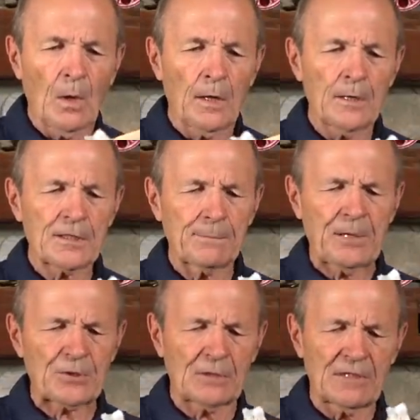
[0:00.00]
Here's a
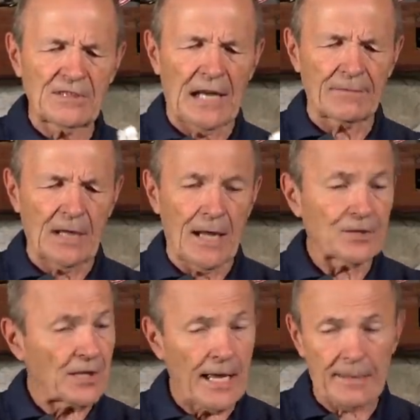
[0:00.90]
picture of a diver. Now,
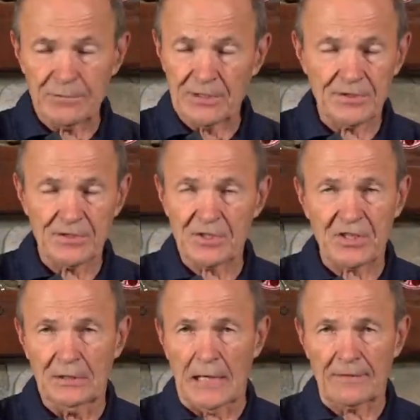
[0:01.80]
as it happens, this is a
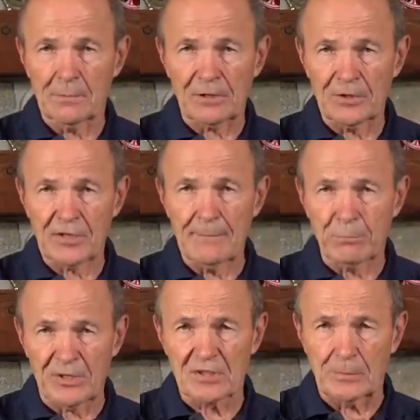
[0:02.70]
skin diver, but the same
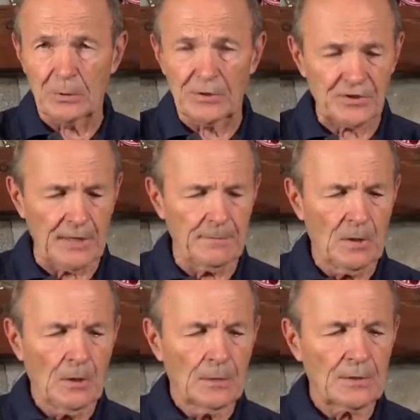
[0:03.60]
principle, the
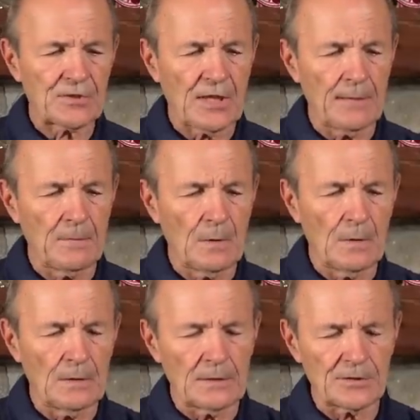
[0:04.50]

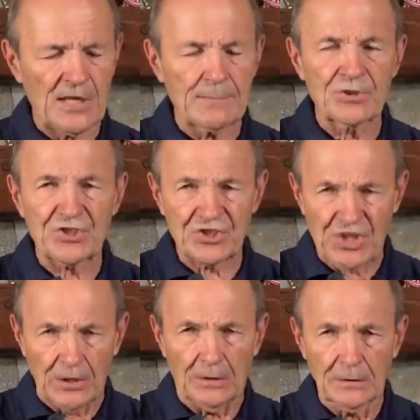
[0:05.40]
same
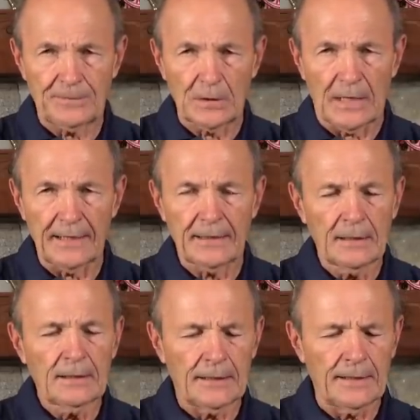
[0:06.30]
skill, if you like,
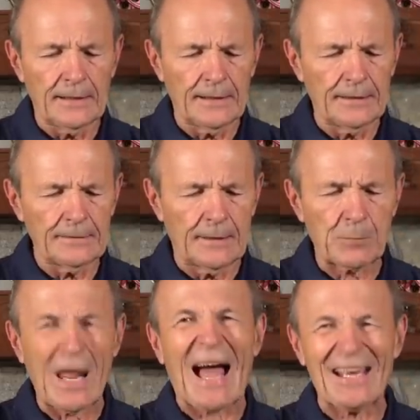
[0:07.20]

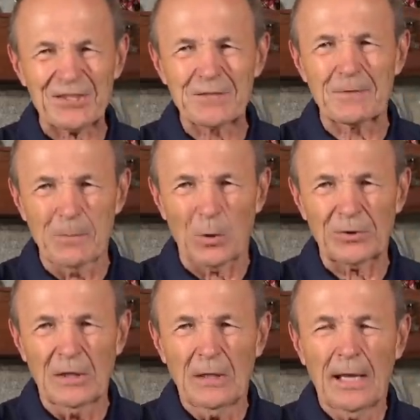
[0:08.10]
applies for
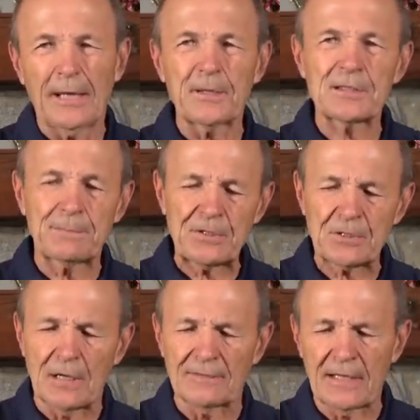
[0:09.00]
both. And here's a
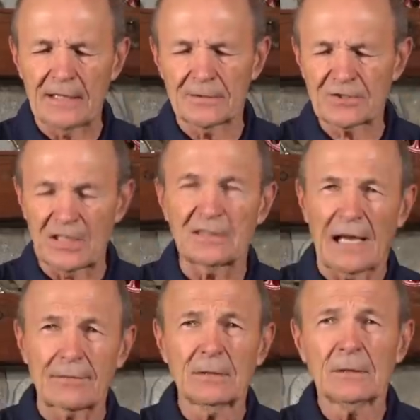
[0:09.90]
picture of a skin
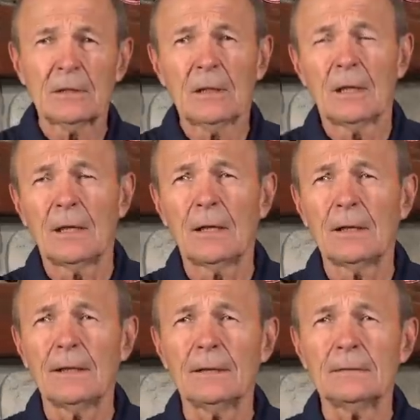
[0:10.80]
diver.
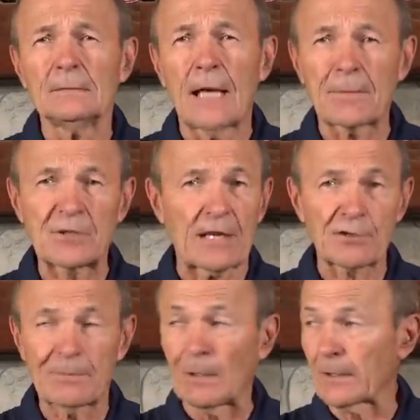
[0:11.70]
It happens to have
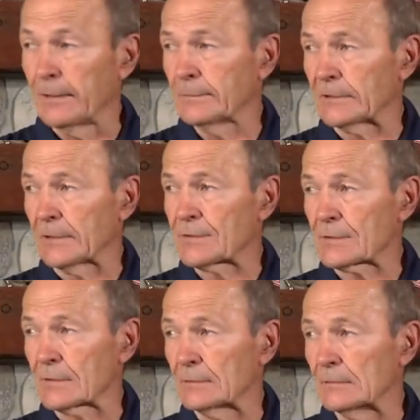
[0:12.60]
a spear gun, but
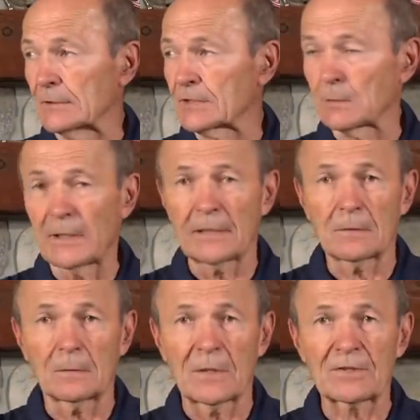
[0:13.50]
that's the way
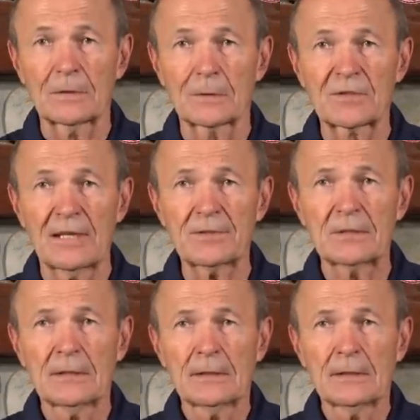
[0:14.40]
it was in those days.